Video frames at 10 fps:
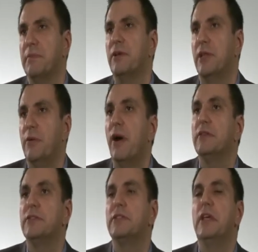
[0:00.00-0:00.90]
They
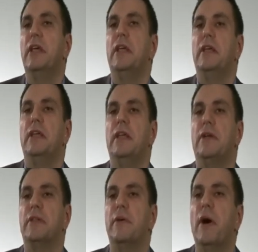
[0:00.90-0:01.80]
want
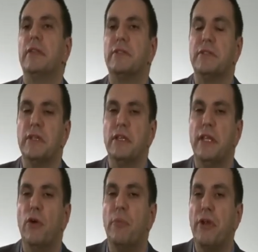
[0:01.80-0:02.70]

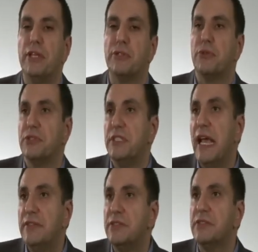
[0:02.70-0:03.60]
the operator to
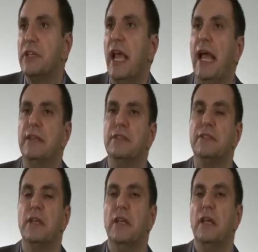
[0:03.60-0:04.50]
sense and